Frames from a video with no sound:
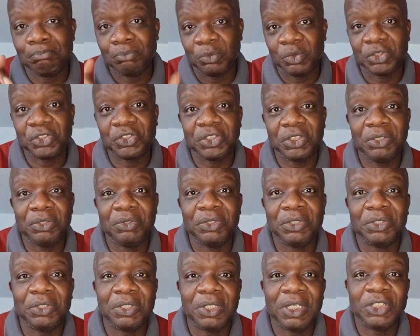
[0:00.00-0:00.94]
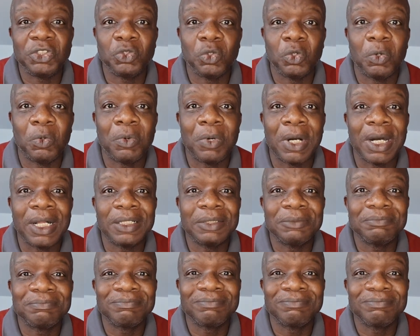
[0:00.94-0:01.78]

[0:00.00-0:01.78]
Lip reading: We'll see you in a short while.